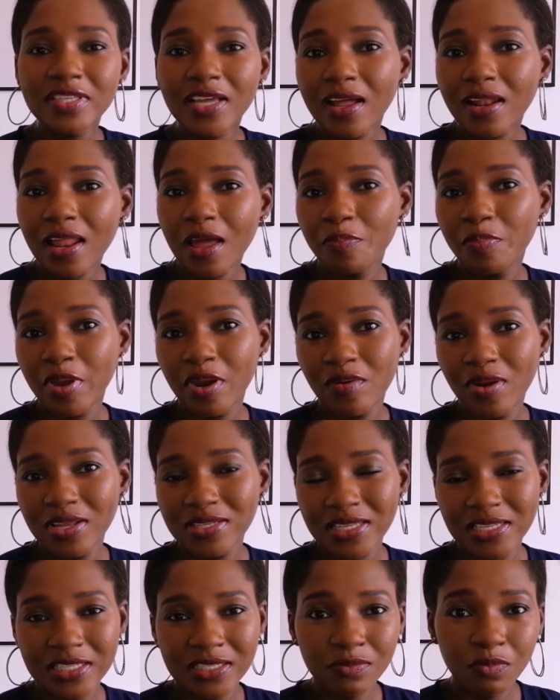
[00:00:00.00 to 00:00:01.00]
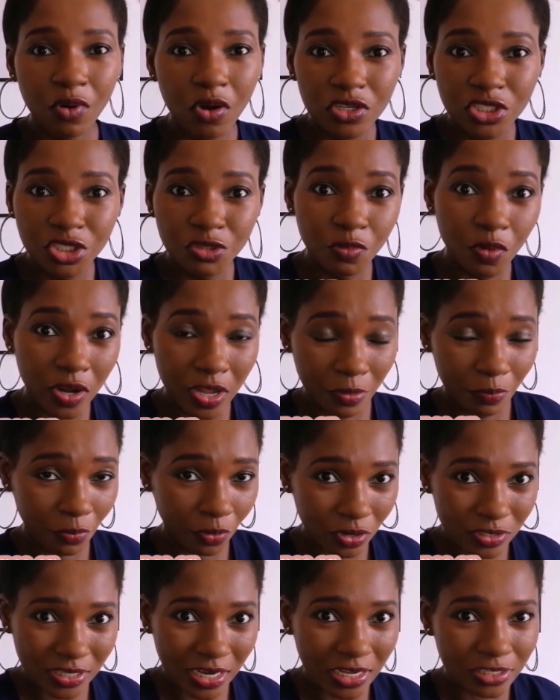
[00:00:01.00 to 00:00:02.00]
physical appearance is much more
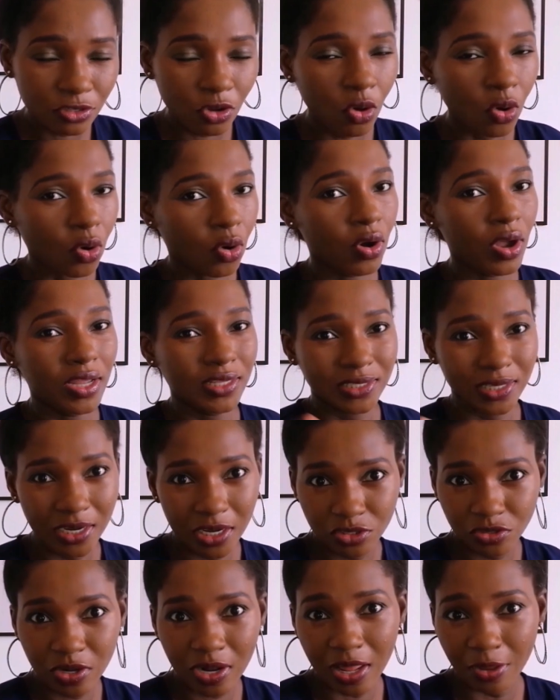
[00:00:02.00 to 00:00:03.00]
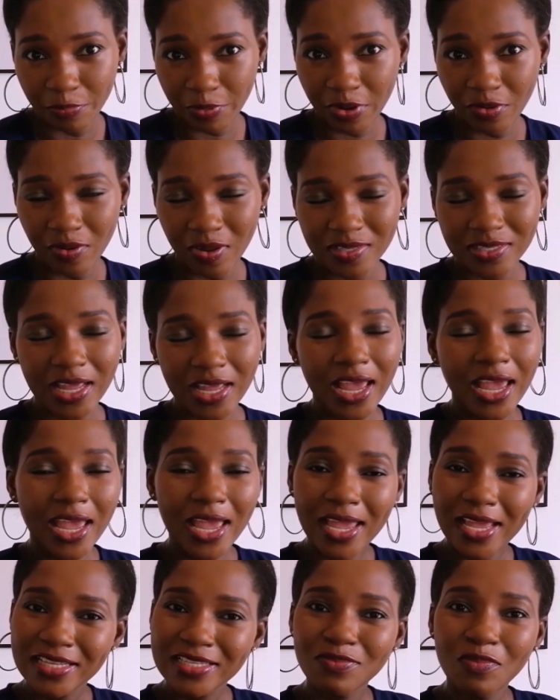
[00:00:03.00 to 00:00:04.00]
important, or intellectual appearance
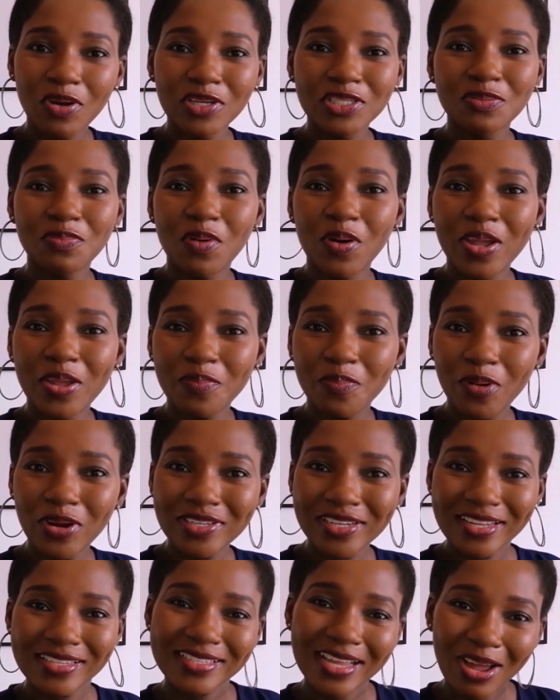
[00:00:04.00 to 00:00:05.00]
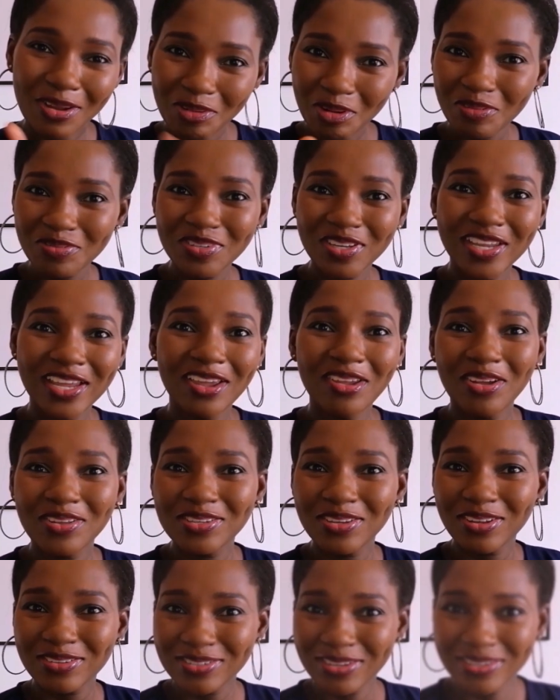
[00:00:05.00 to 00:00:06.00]
is much more important? I'd love to hear
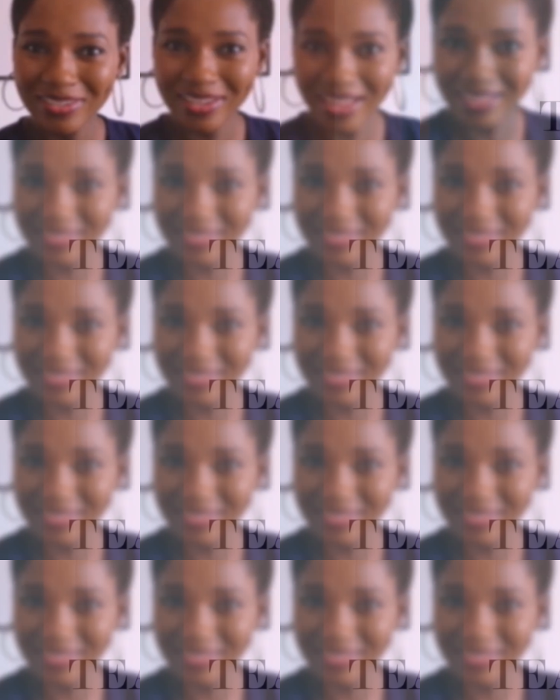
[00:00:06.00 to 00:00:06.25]
your thoughts